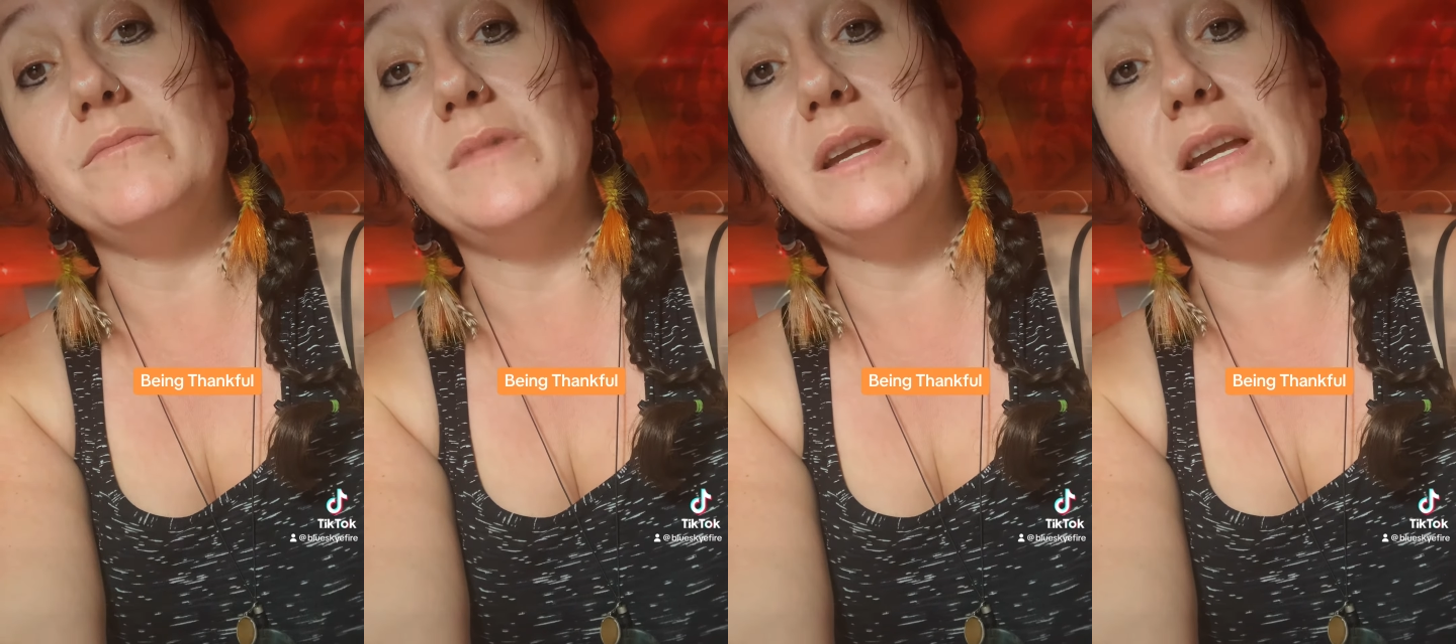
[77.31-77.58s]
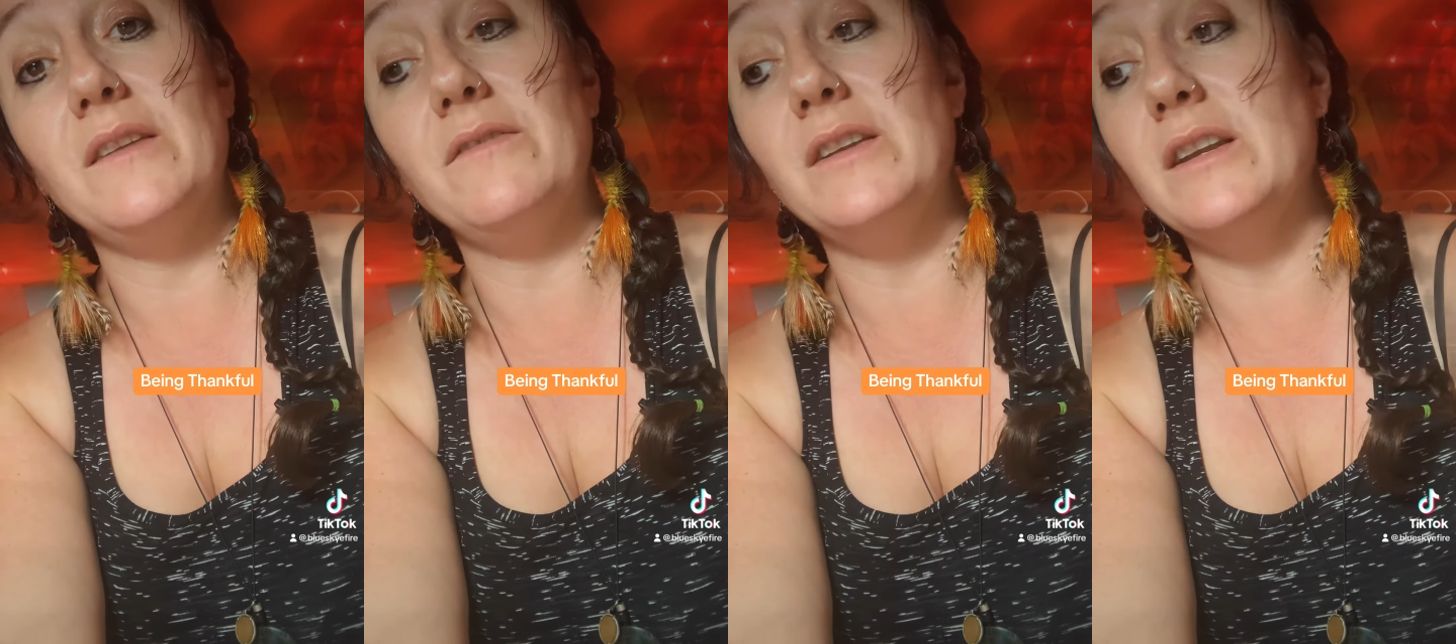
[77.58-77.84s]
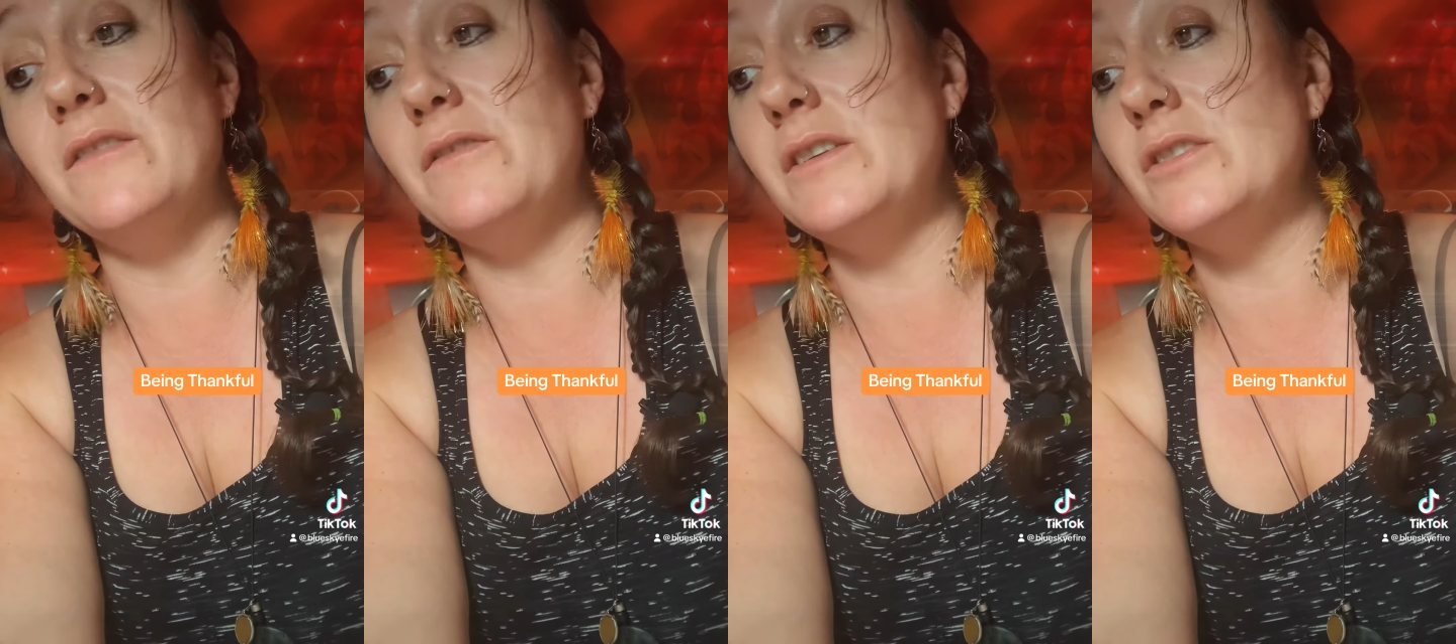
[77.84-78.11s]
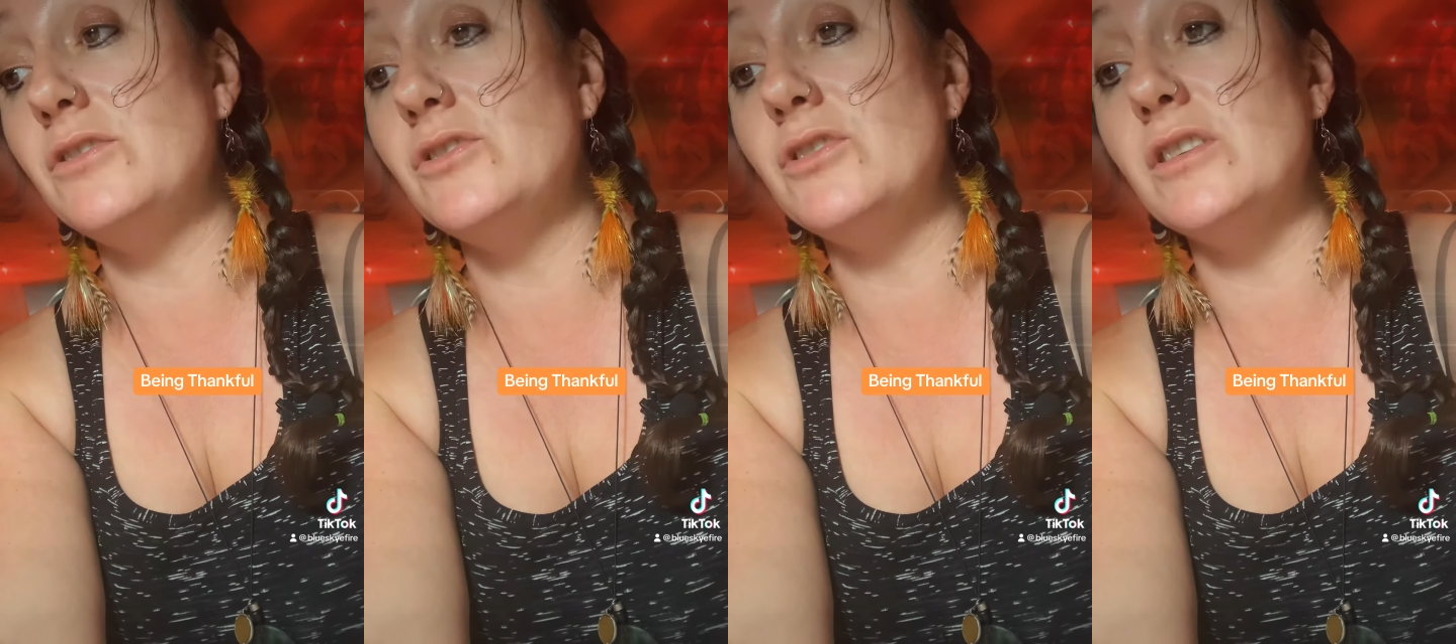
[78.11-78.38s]
Even if
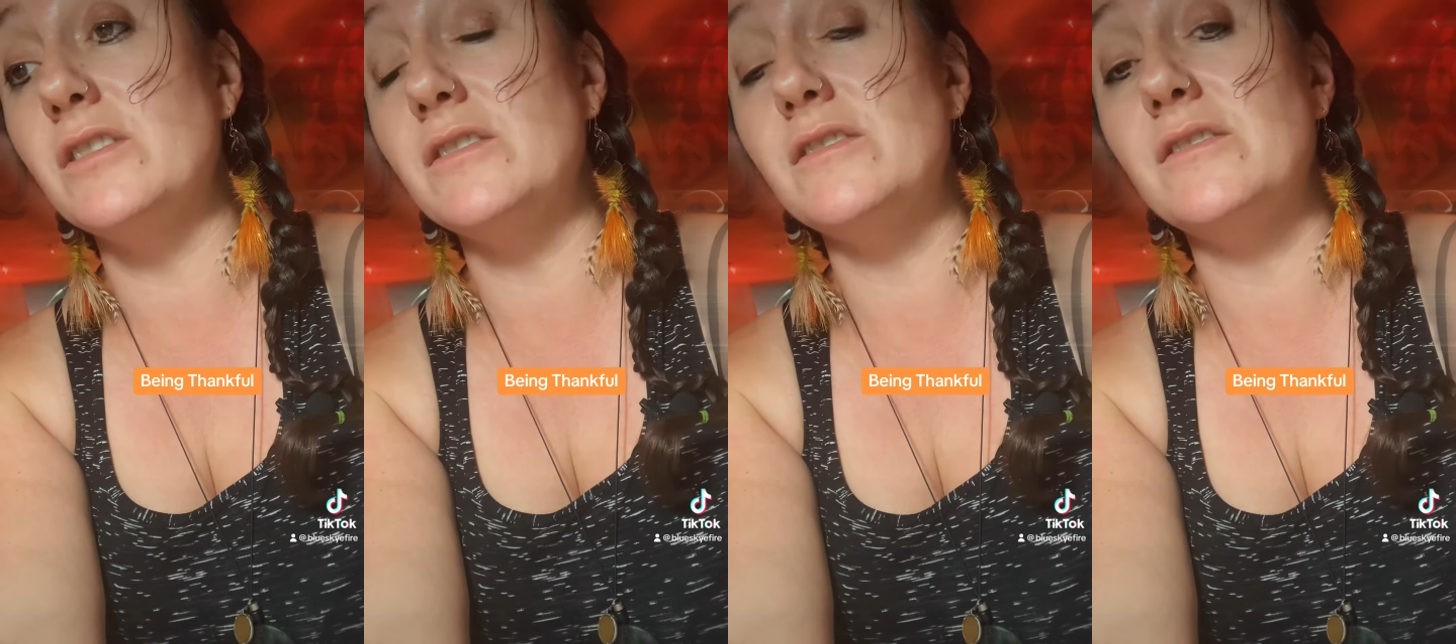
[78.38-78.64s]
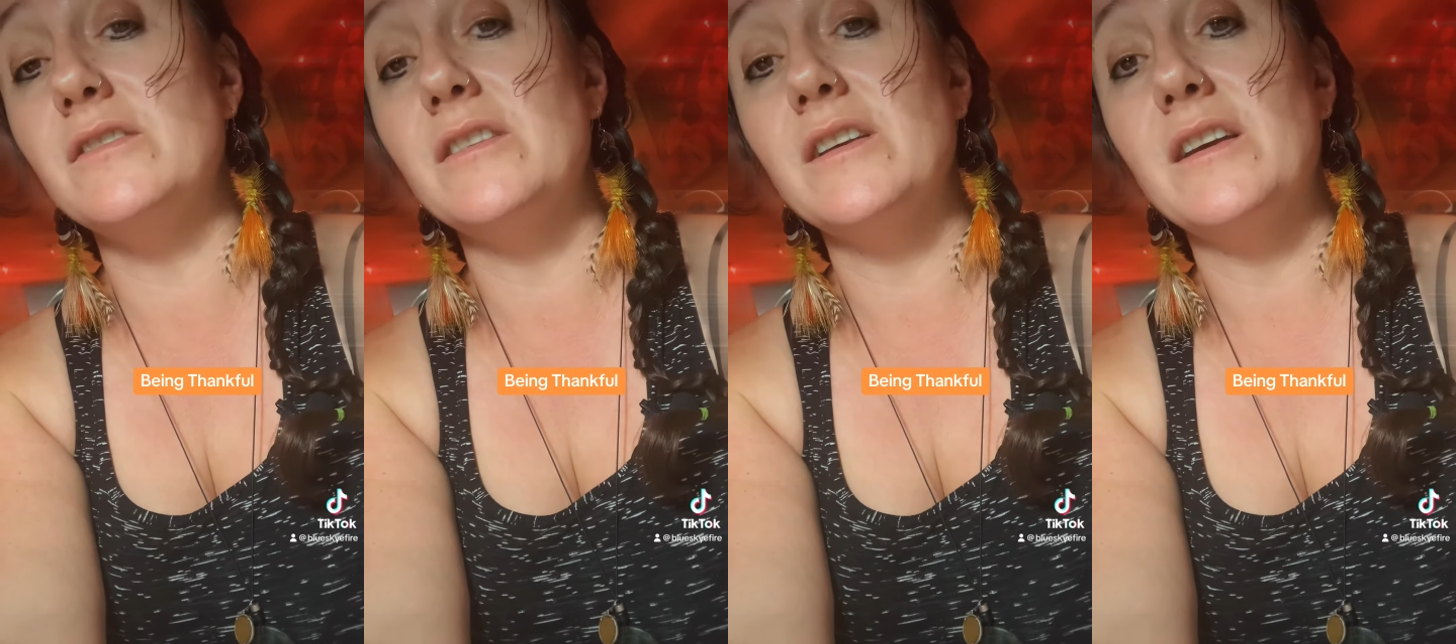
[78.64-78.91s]
it's just